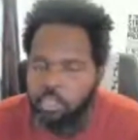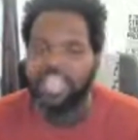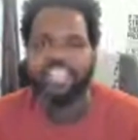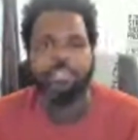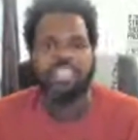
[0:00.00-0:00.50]
So
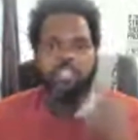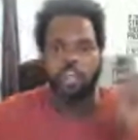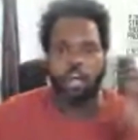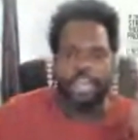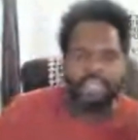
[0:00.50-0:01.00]
that's what this
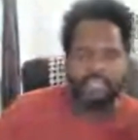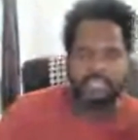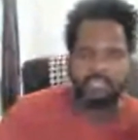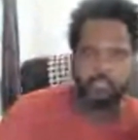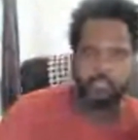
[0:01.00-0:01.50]
law
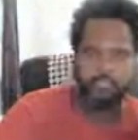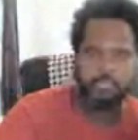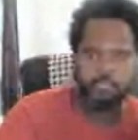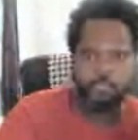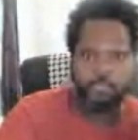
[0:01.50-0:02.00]
is.
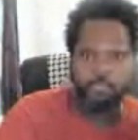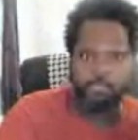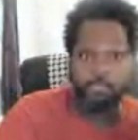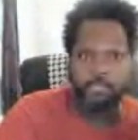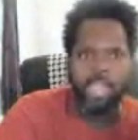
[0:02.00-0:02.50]

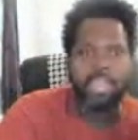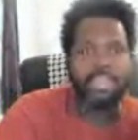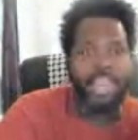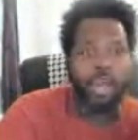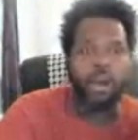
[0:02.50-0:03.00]

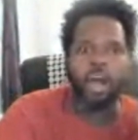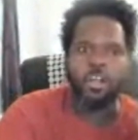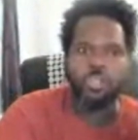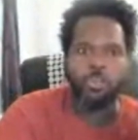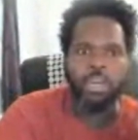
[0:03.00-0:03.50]
Now, I
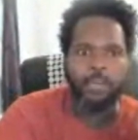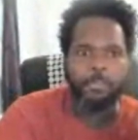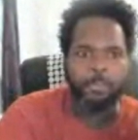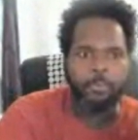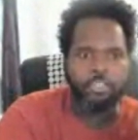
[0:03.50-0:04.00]
also want
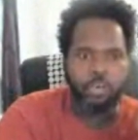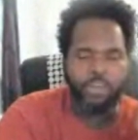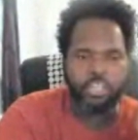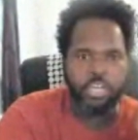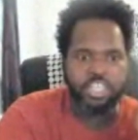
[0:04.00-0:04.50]
to
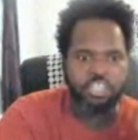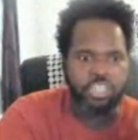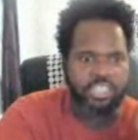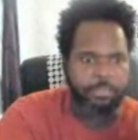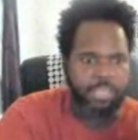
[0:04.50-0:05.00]
direct your
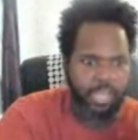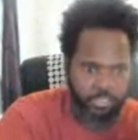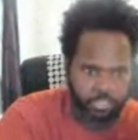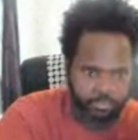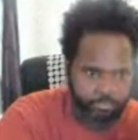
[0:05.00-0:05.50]
attention to something
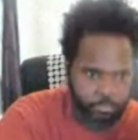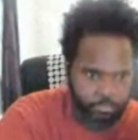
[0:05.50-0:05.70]
else.